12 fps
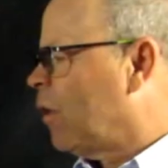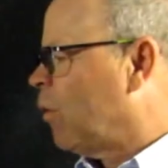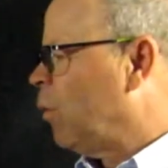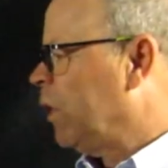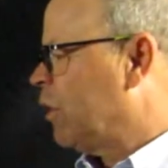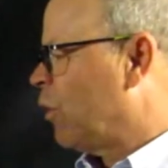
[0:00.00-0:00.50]

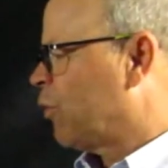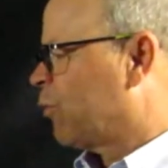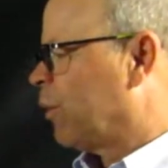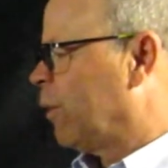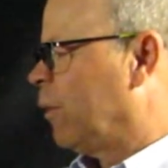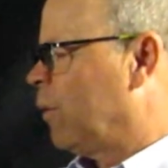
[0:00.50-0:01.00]
We go
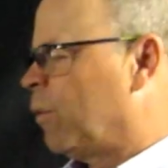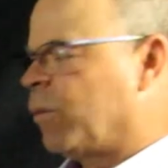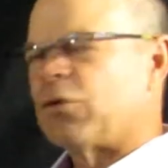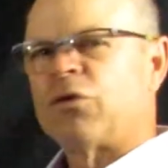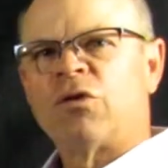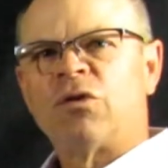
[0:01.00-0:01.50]
through
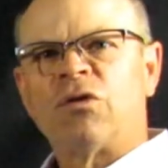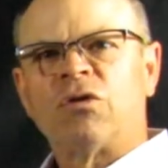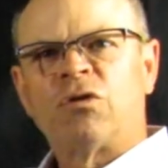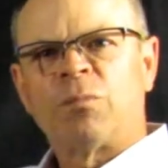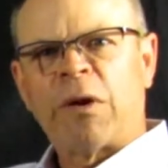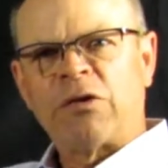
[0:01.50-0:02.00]

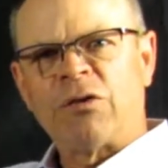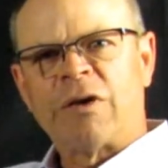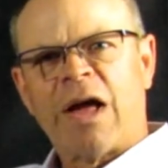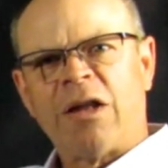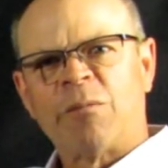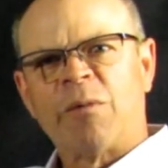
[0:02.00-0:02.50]
special
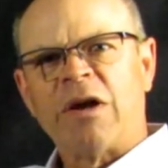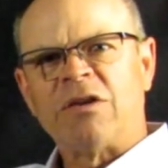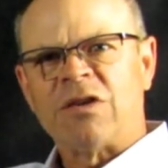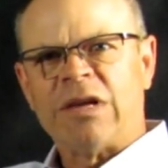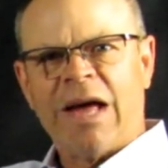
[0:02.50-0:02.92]
calibration